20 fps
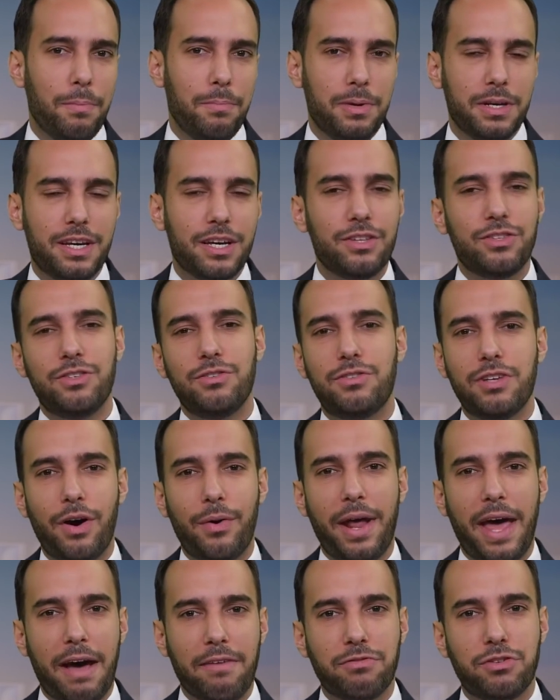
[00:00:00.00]
because you
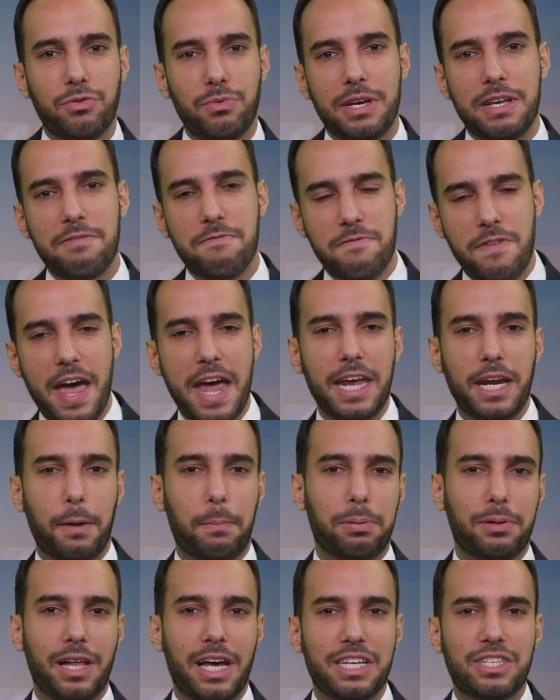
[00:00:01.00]
don't have to invade a
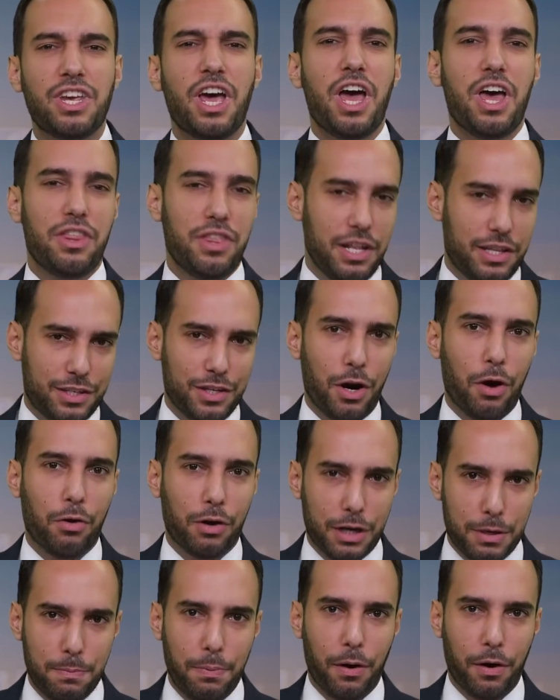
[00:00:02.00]
place that's
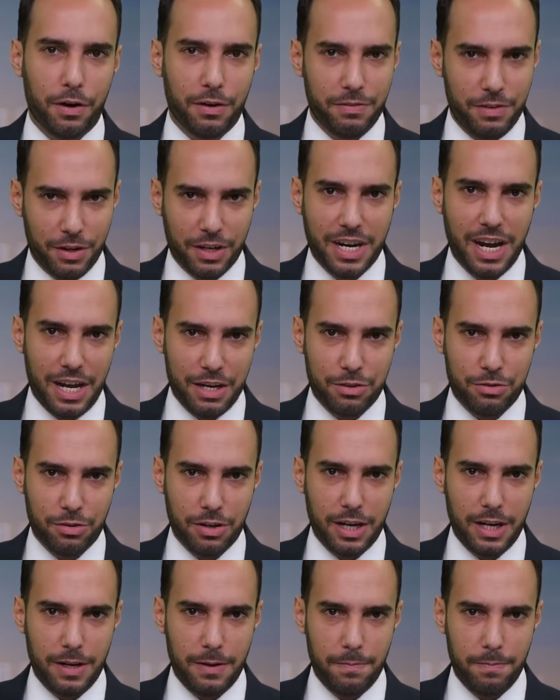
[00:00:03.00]
already part of your country.